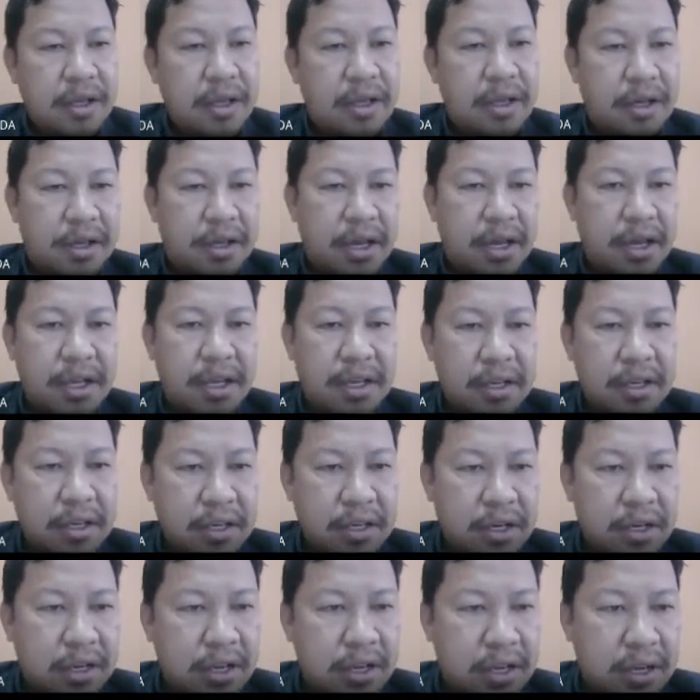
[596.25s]
Okay,
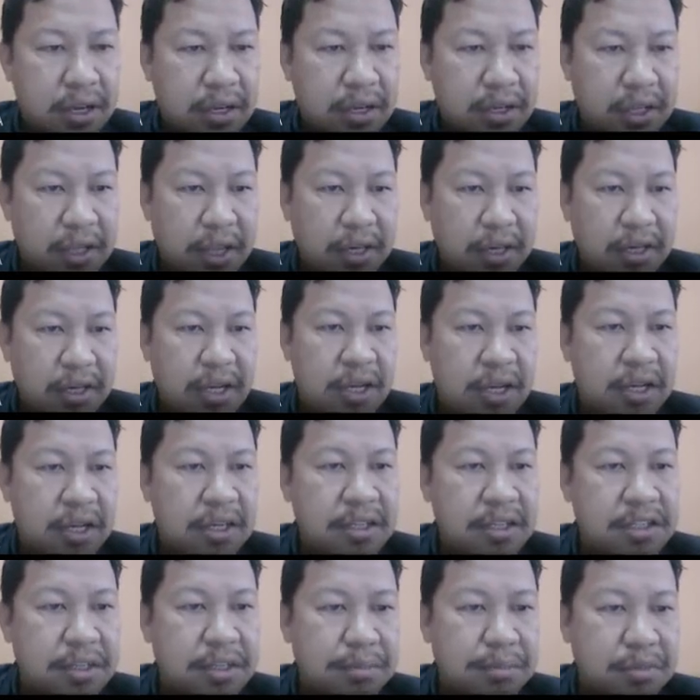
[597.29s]
then
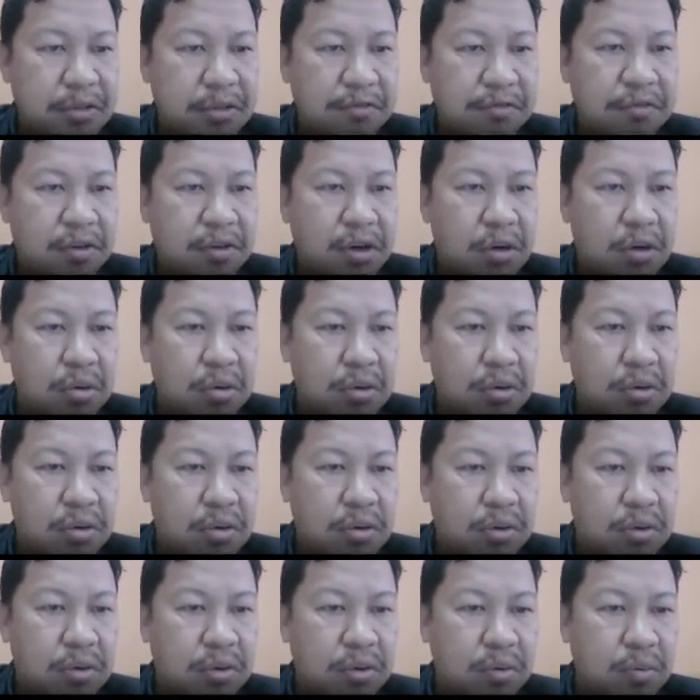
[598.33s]
in chapter 4,
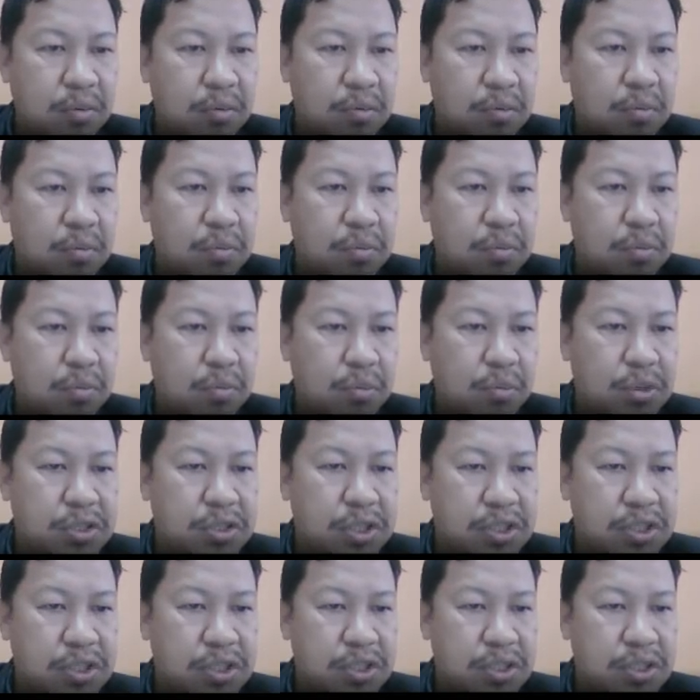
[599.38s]
which
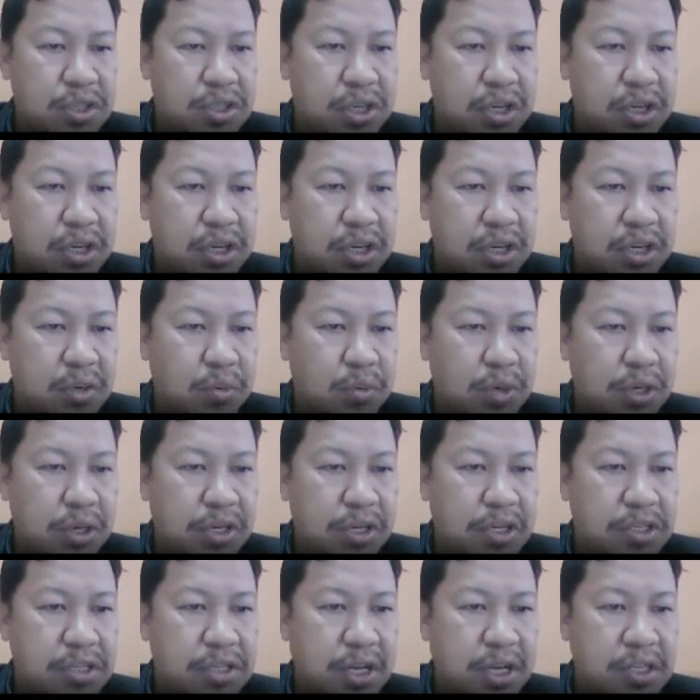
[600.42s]
is we'll
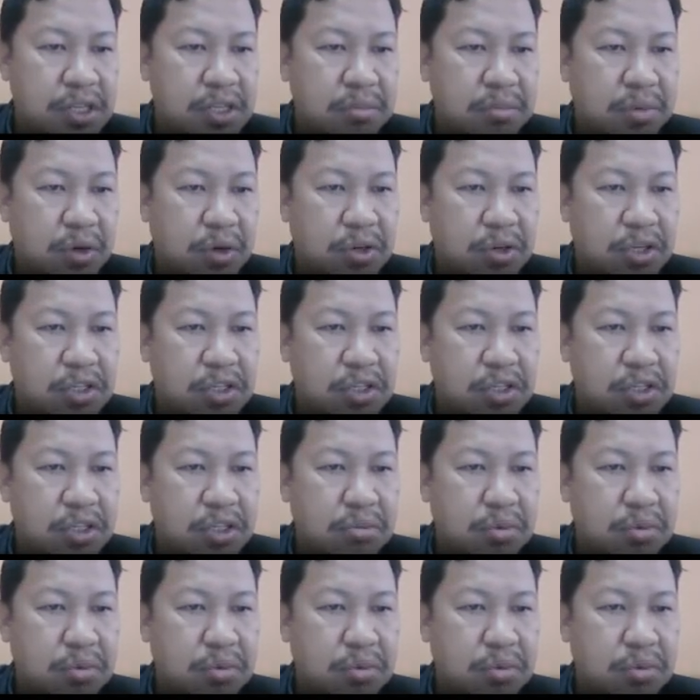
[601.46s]
discuss about digital